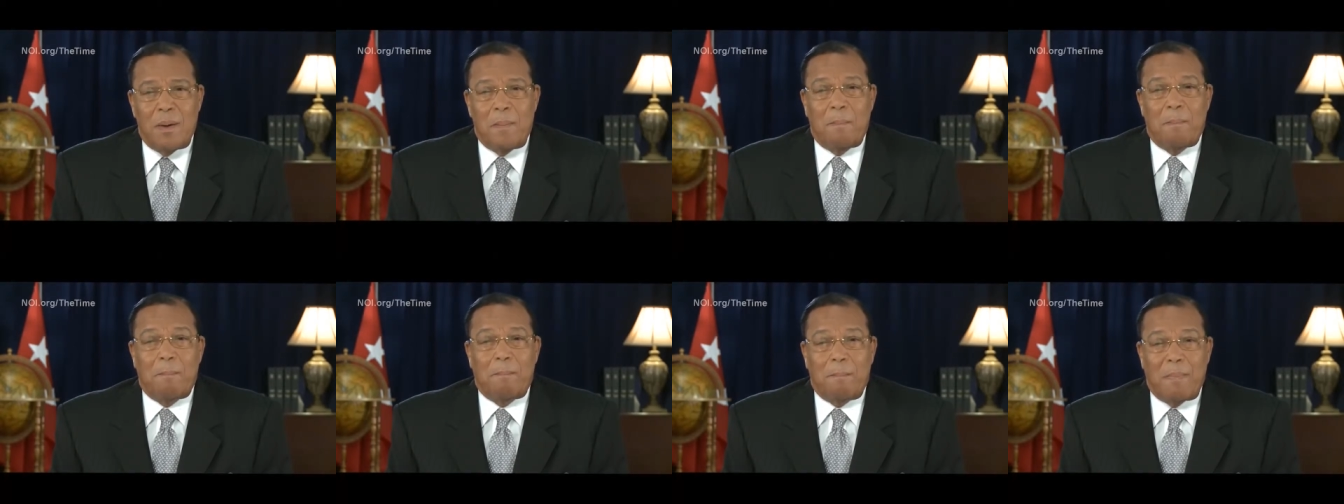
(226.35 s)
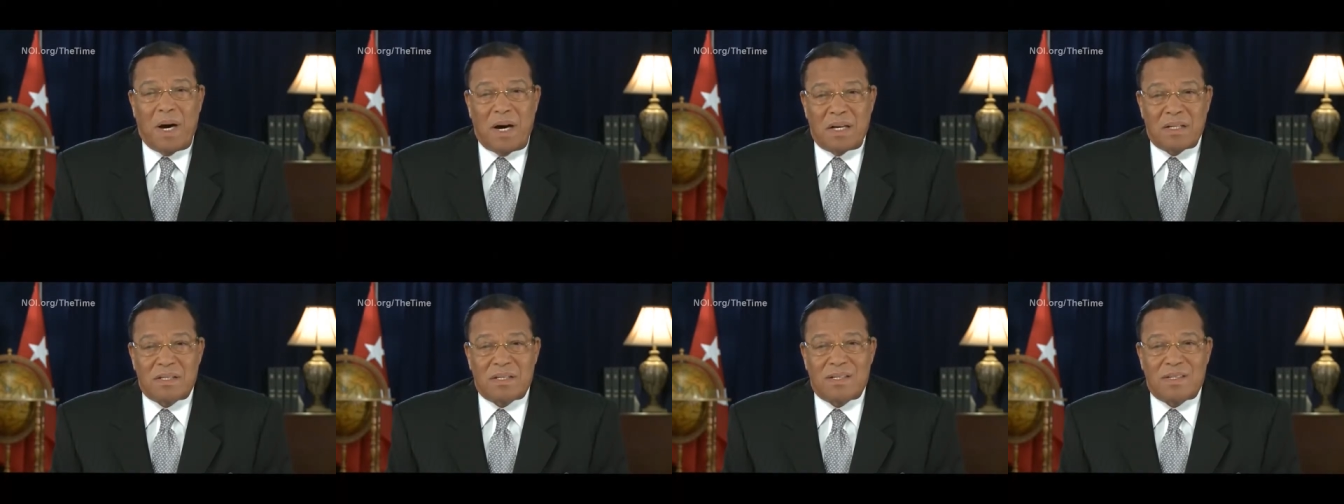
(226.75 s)

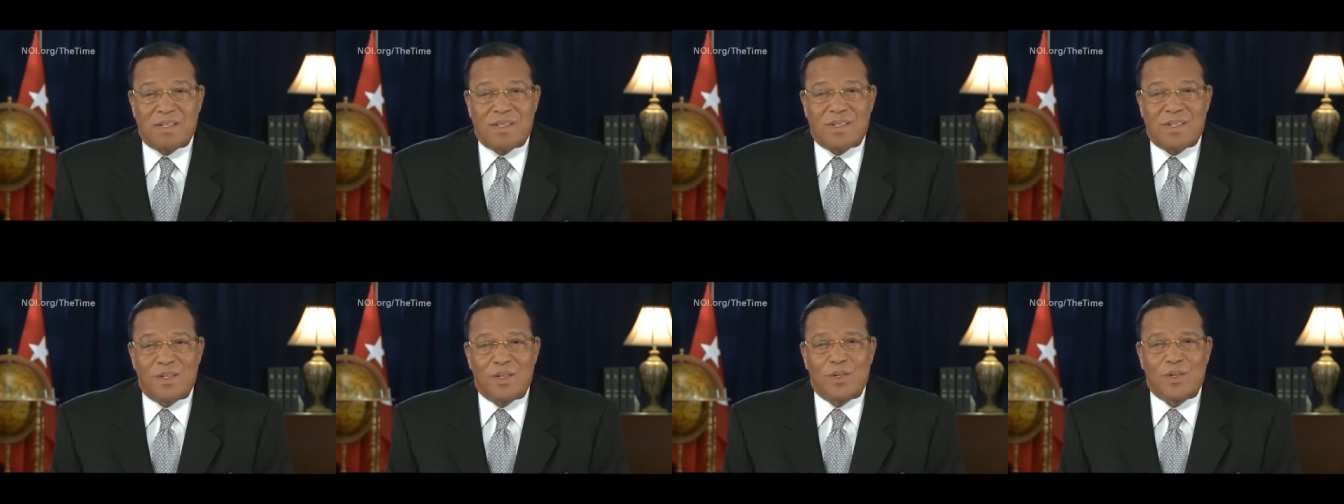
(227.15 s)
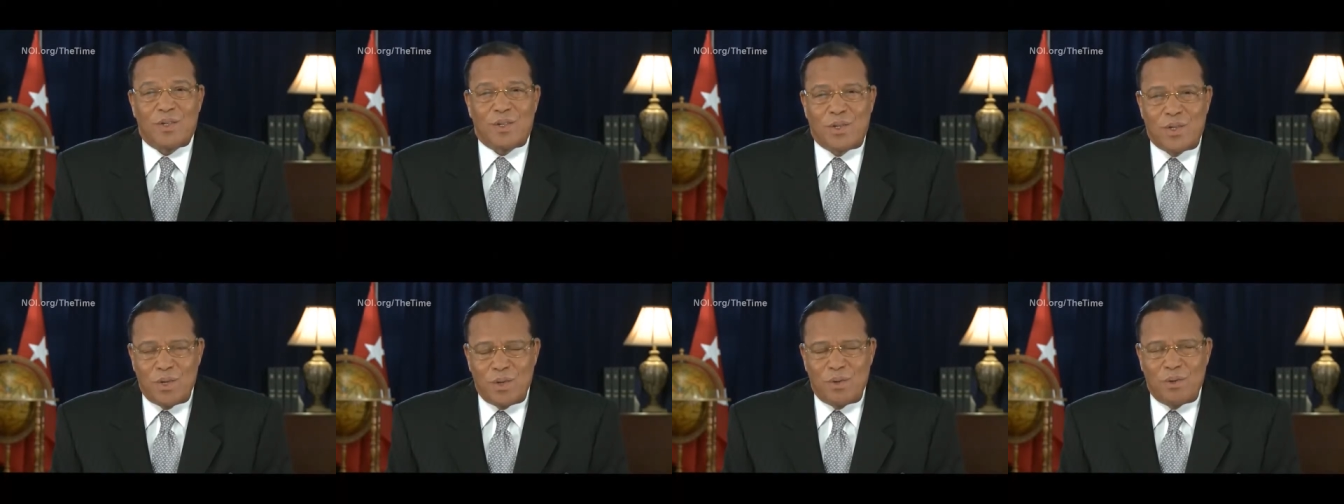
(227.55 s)
must
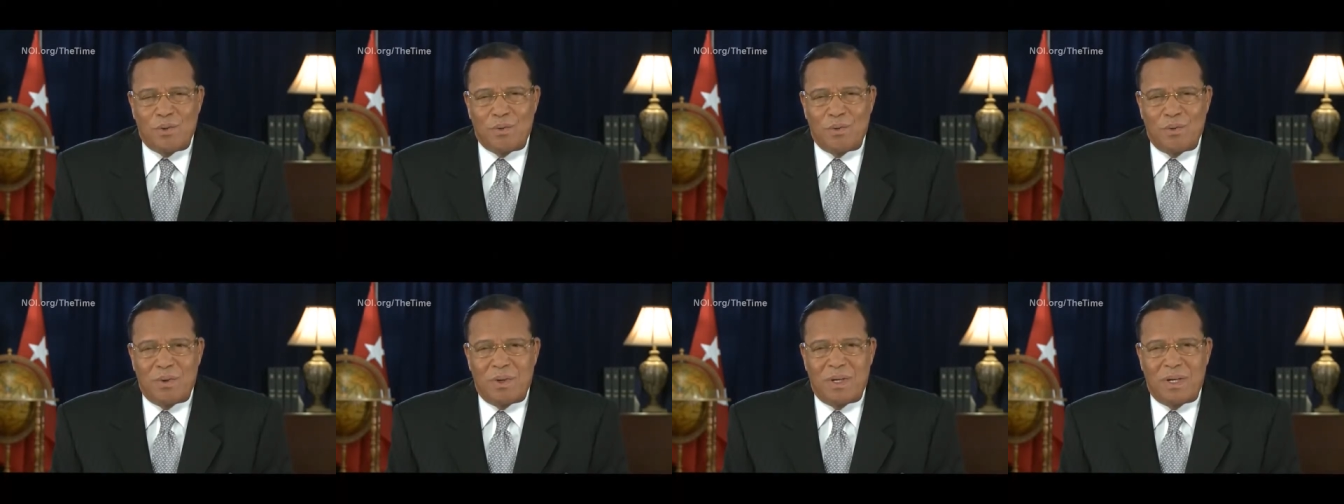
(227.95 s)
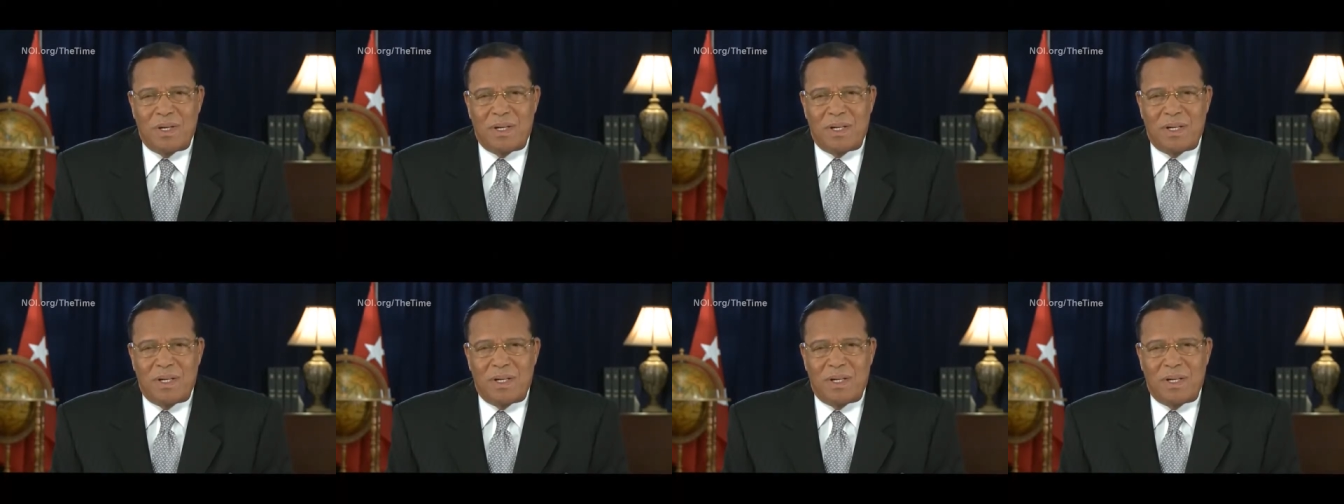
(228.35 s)
do